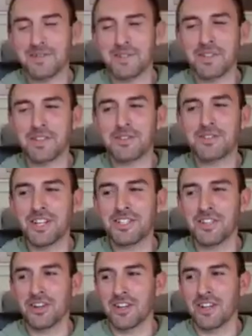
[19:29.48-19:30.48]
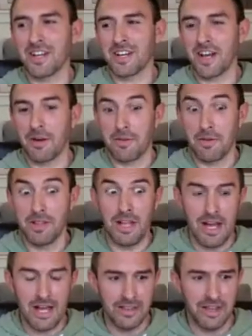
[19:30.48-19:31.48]
Yeah, you touched on a
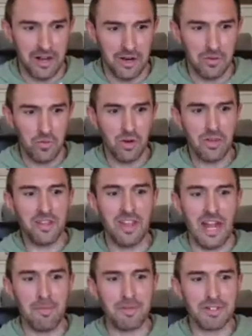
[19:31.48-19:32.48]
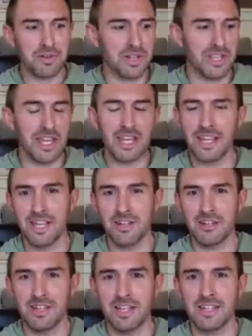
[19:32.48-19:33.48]
lot there. One thing that I've been sort of geeking out
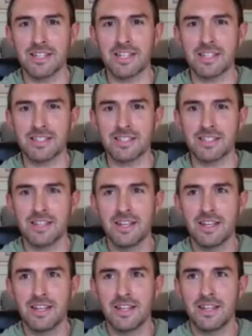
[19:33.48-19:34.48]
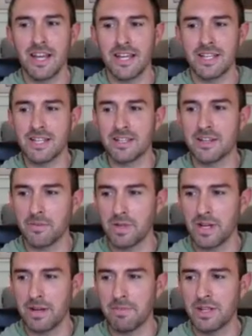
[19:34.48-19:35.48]
on lately is the idea,
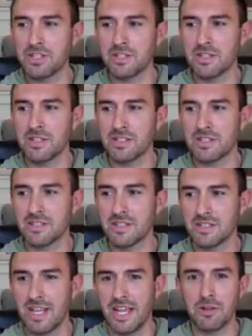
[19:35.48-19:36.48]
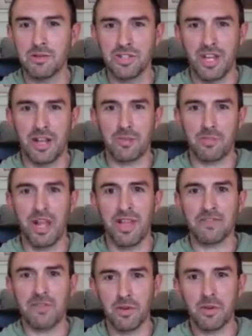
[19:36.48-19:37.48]
I mentioned this energetic
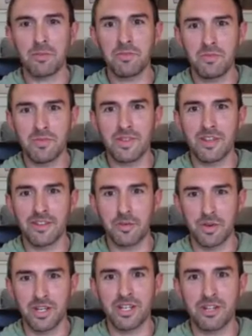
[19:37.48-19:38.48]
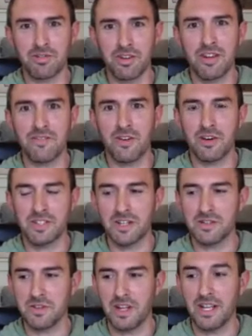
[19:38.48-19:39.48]
platform that we need to create for ourselves, right?